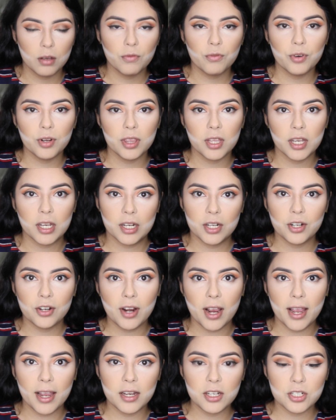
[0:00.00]
For the under
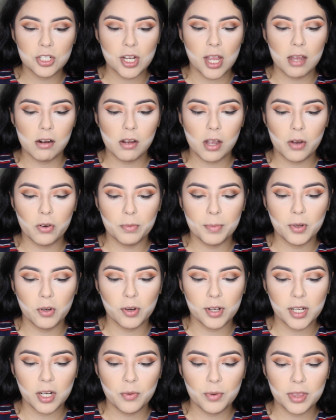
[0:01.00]
eye shadow, I will be
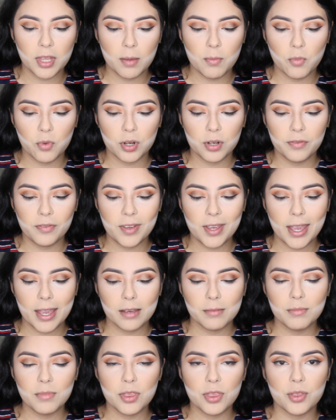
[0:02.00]
going in with a Morphe
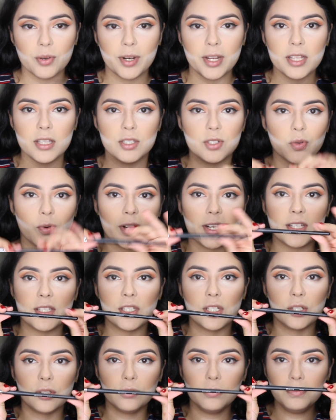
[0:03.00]

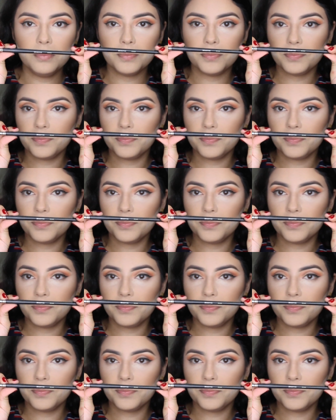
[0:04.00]
M322